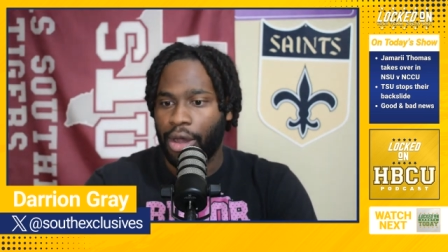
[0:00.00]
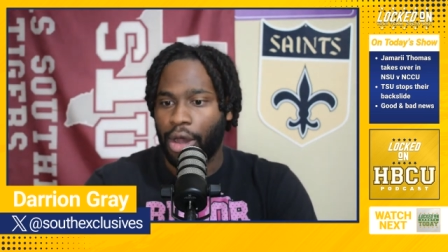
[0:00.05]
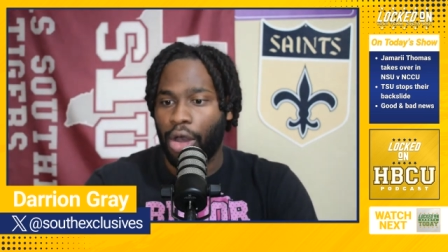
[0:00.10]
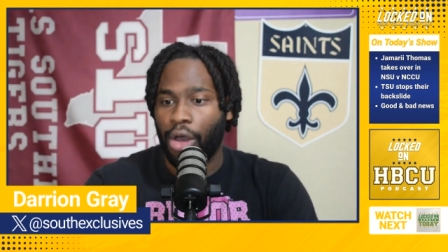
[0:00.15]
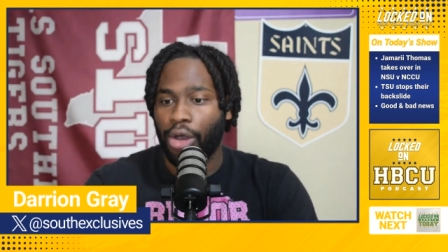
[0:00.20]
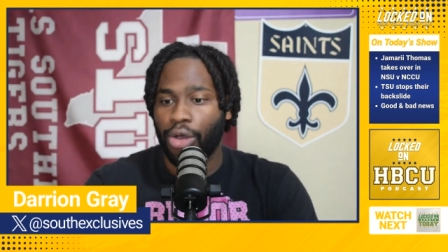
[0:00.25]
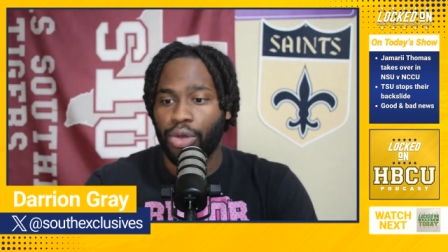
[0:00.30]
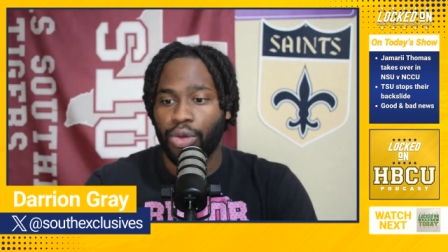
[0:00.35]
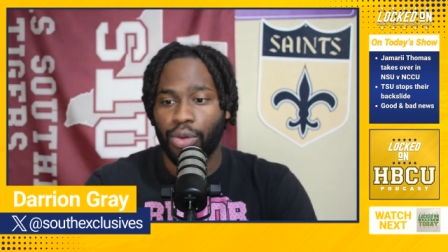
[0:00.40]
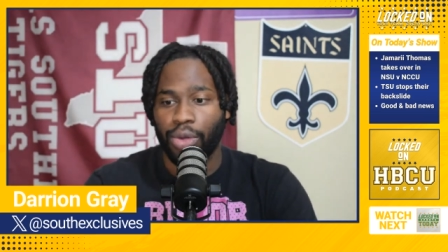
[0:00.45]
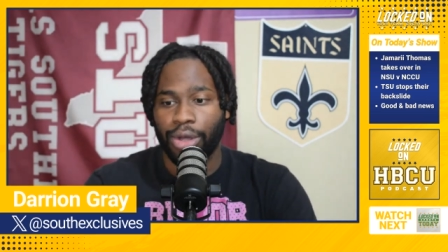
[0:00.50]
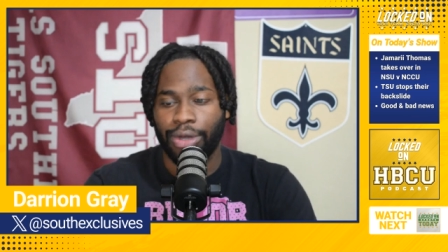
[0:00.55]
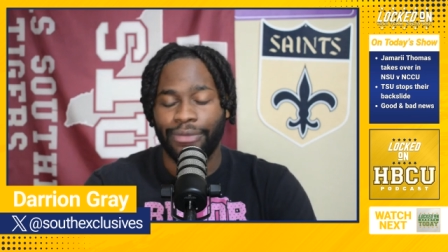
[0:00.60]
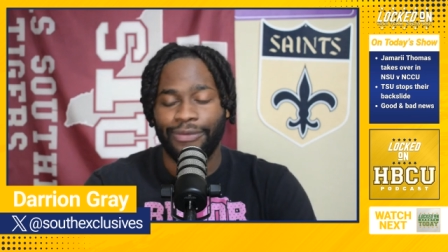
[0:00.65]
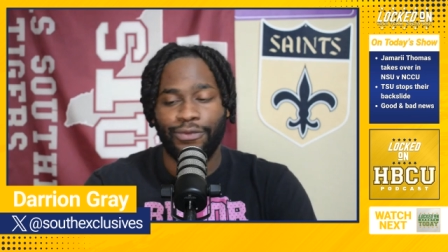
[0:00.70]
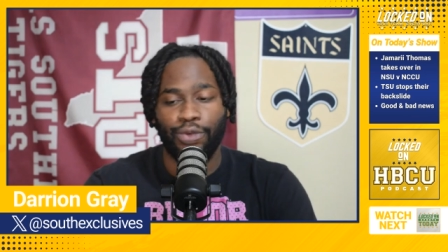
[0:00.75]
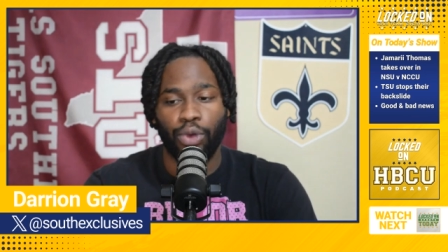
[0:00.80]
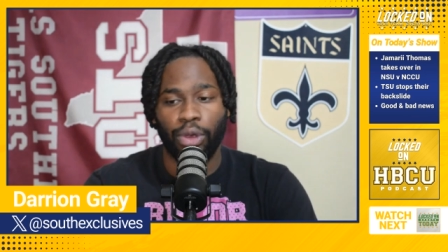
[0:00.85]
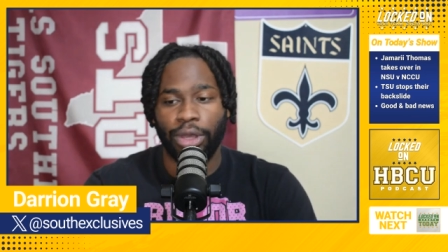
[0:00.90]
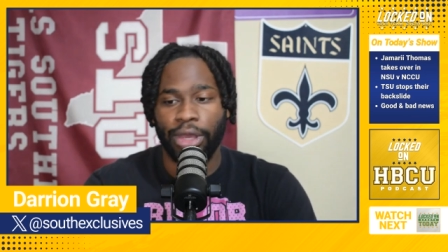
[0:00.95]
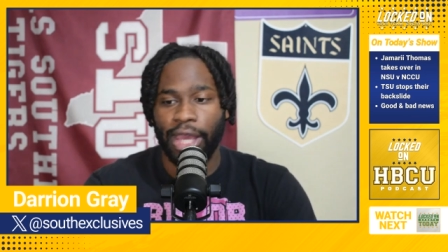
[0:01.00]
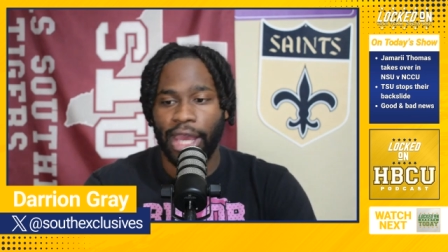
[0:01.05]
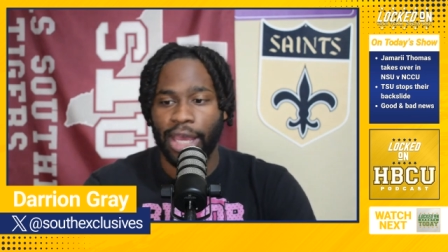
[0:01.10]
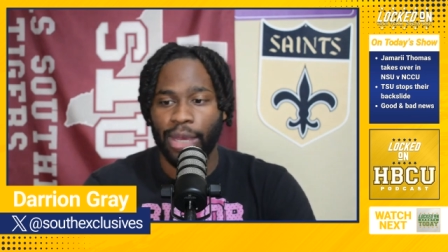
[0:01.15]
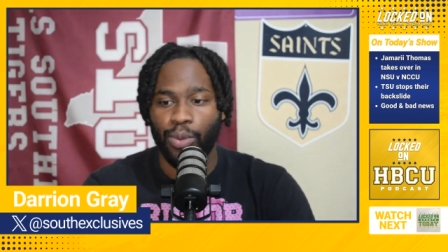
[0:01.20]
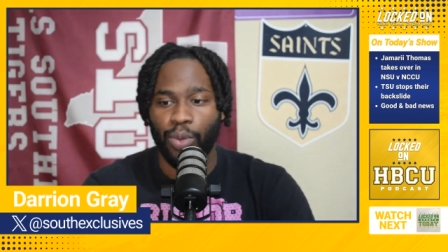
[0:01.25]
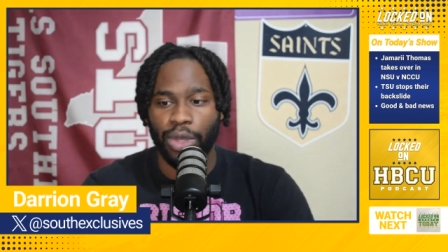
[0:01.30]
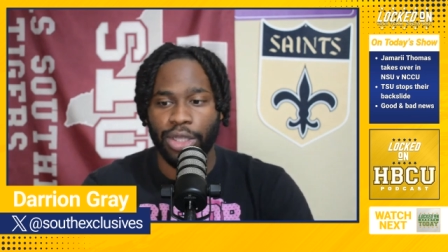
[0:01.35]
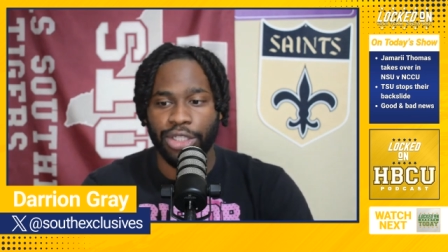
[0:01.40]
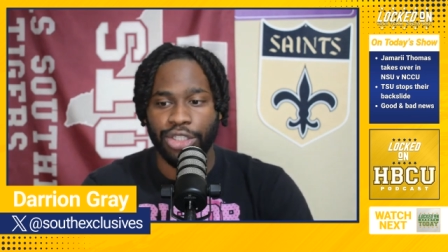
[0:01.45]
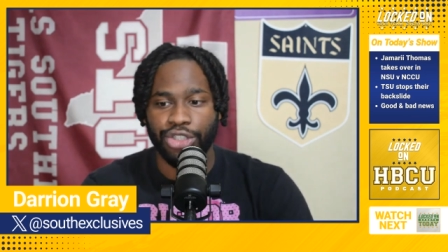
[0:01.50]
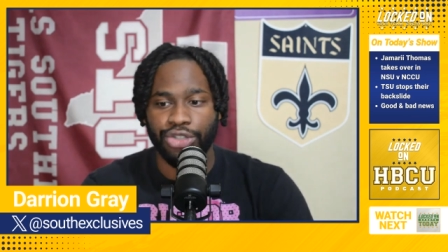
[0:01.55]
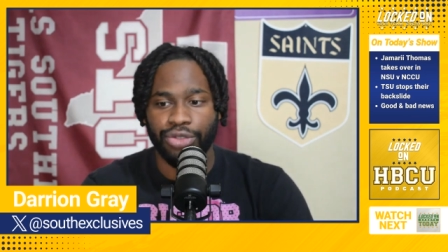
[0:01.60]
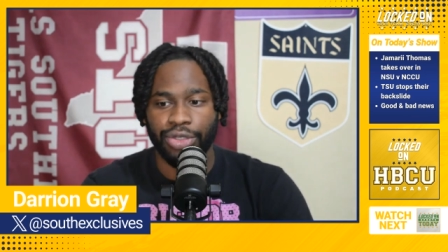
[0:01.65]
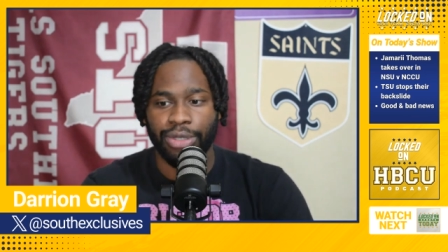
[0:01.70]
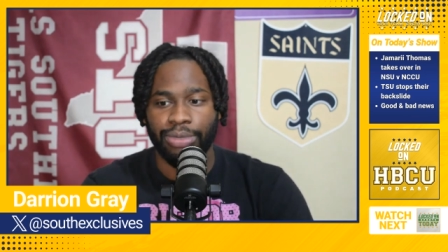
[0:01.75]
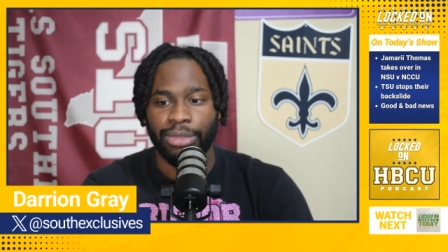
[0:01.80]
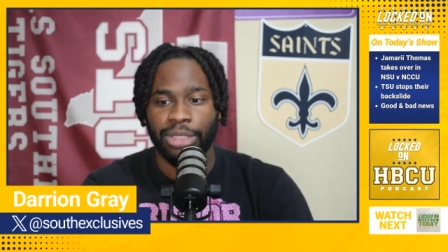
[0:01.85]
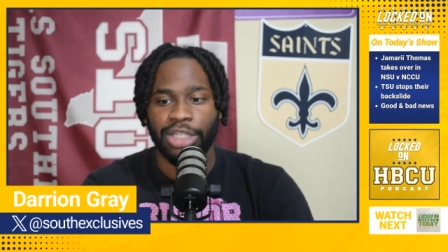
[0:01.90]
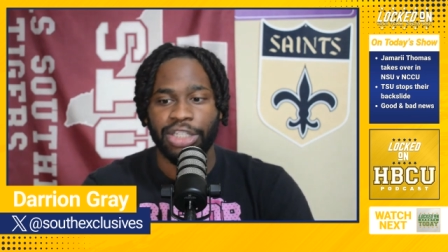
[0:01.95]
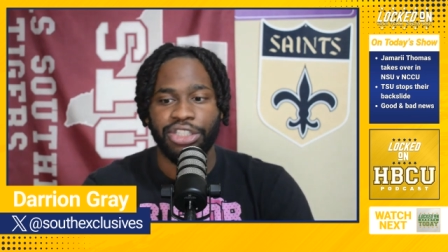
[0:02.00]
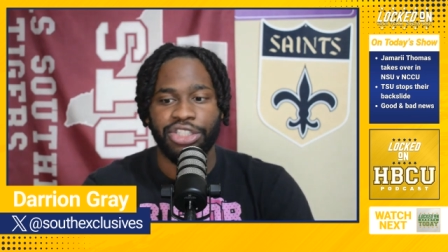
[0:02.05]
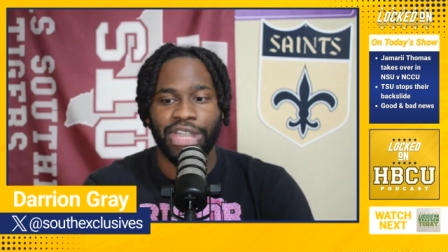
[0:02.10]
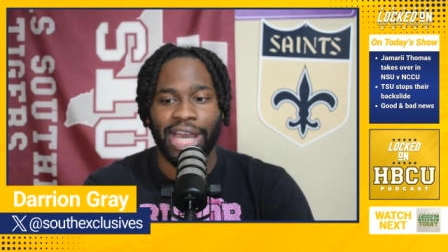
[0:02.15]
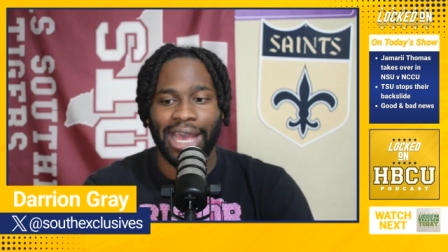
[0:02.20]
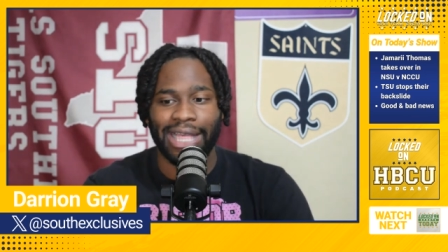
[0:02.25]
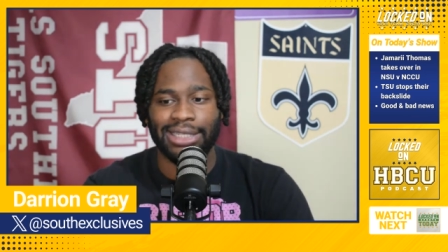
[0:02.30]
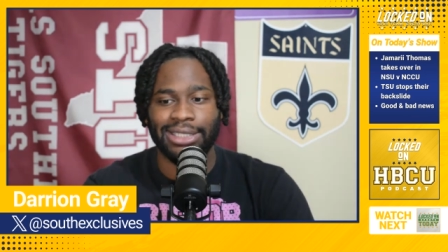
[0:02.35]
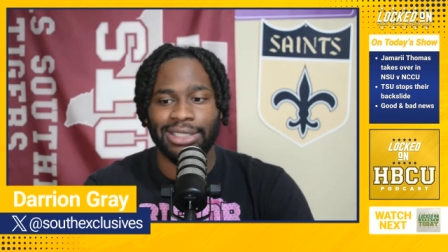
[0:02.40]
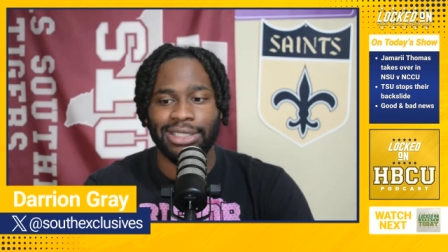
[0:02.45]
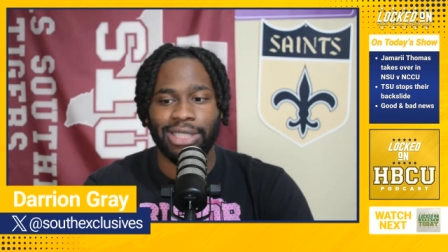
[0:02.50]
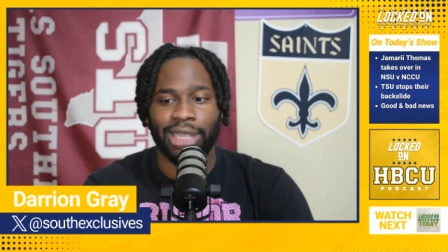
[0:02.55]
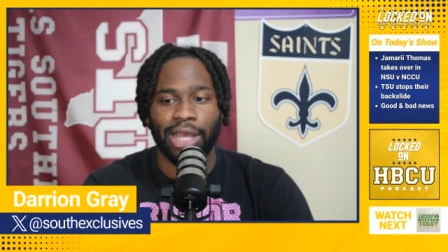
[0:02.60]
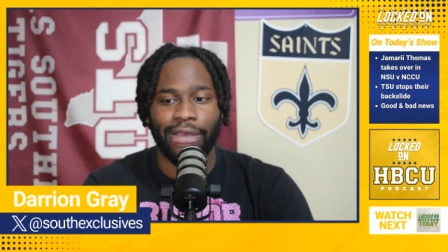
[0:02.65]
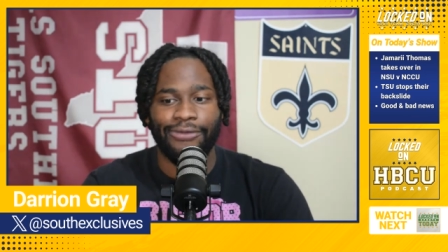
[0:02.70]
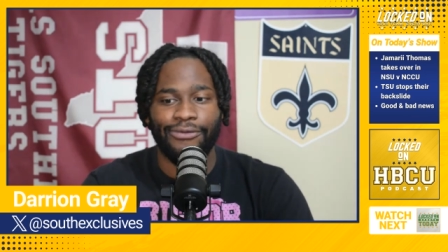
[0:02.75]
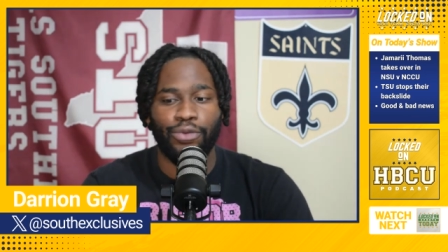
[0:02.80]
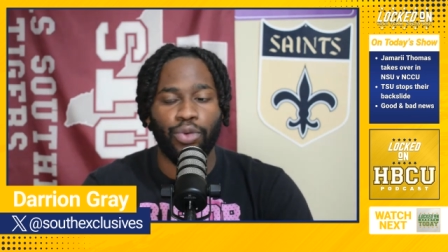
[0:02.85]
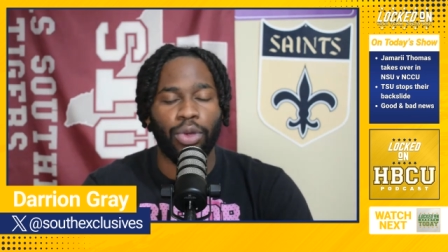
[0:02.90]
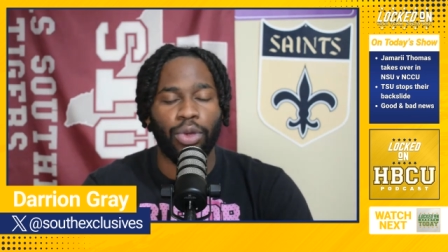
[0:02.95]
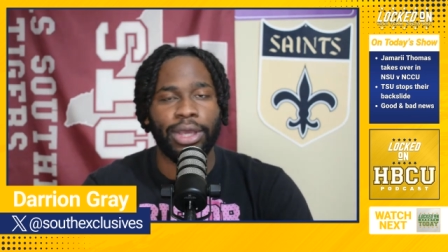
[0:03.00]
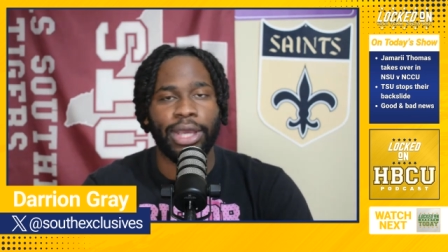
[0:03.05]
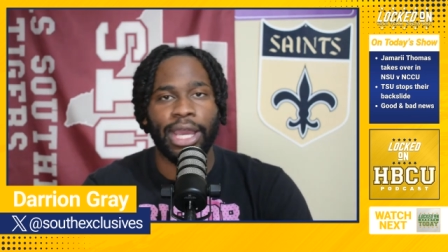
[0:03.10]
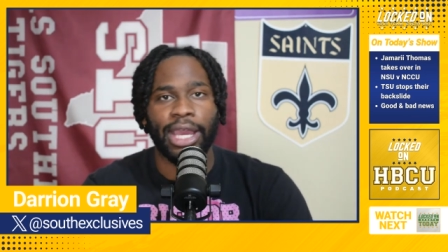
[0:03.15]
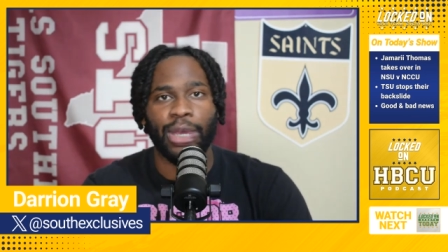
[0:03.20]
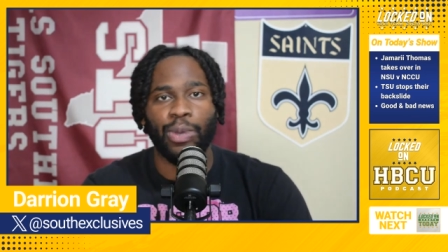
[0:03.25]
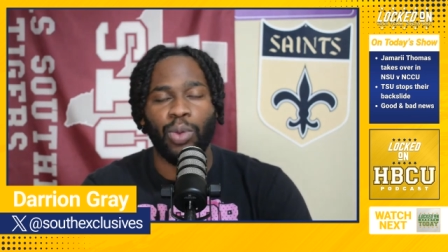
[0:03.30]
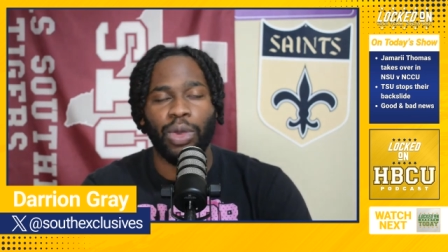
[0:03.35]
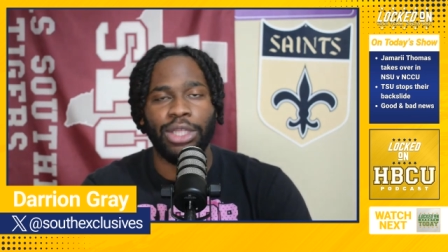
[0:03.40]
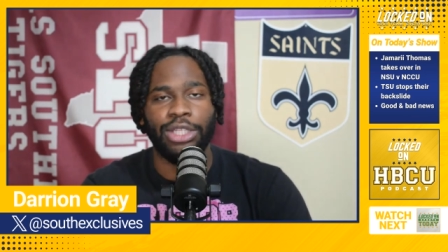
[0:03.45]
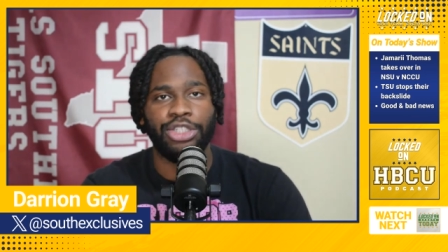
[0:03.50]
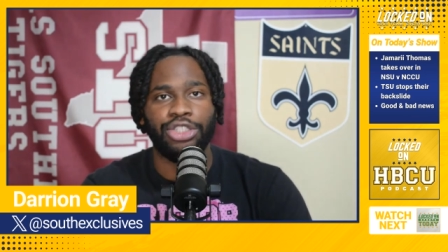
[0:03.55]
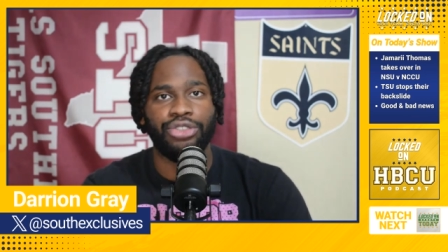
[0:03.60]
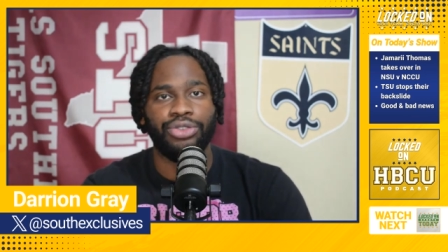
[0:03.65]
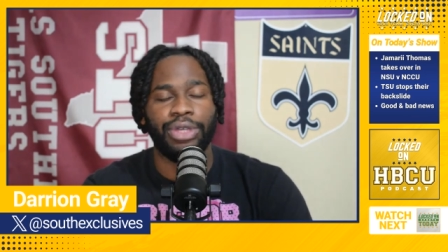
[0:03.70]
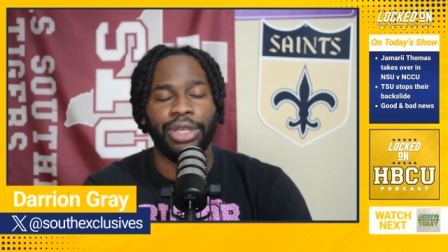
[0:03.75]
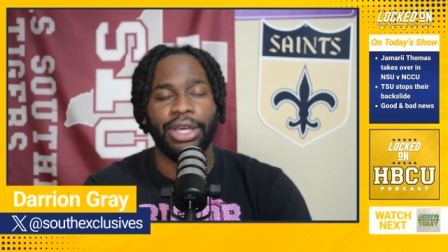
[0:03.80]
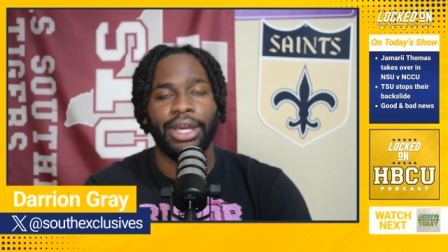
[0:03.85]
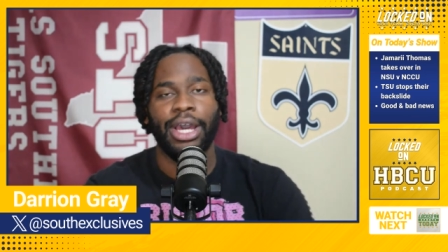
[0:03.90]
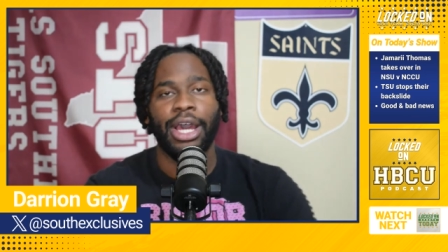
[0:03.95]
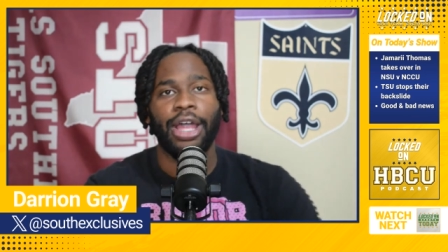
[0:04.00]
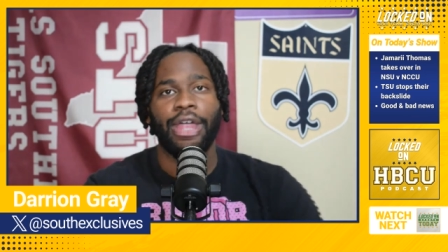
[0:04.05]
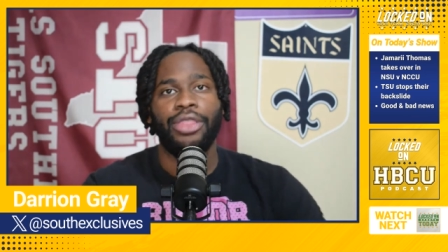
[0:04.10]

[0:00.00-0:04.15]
Alcorn, 4-game winning streak. Jackson State, 4-game winning streak.